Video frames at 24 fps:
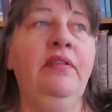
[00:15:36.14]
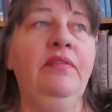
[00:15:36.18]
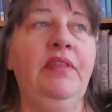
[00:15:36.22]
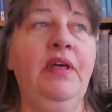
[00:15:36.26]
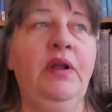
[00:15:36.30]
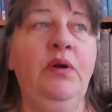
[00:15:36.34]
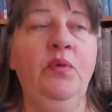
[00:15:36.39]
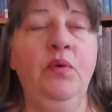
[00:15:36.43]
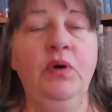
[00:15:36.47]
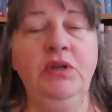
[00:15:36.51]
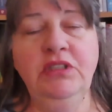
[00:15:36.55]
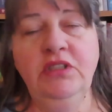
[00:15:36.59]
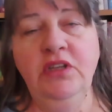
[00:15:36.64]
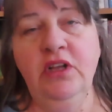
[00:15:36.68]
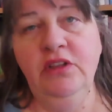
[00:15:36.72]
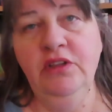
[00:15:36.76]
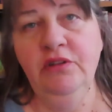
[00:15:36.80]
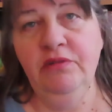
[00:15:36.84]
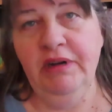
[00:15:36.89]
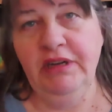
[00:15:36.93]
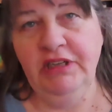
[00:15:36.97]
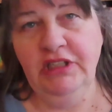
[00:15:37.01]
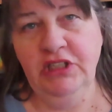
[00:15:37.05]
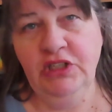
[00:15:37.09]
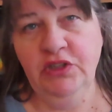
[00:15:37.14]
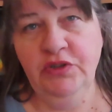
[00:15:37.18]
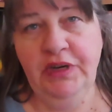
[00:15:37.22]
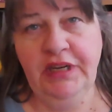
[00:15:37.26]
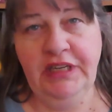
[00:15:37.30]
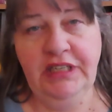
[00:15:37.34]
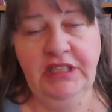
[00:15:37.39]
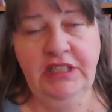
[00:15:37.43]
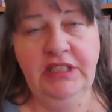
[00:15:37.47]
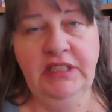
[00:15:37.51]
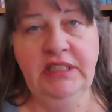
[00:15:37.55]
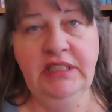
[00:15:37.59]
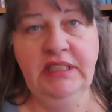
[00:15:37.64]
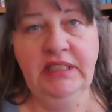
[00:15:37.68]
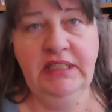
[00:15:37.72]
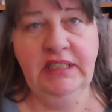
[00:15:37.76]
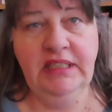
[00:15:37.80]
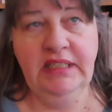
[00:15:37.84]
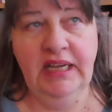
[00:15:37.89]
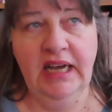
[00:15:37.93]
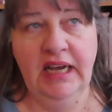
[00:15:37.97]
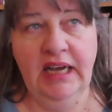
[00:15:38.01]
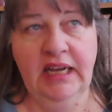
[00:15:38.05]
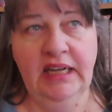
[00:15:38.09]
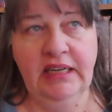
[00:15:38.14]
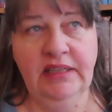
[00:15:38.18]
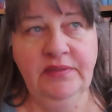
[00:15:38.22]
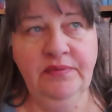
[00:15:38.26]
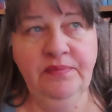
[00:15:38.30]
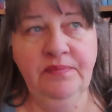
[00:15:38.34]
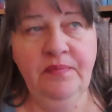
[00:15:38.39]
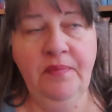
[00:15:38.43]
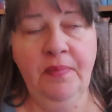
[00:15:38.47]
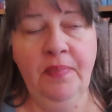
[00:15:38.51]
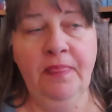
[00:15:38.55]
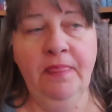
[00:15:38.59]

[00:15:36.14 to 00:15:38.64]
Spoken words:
Then once all the registration is done,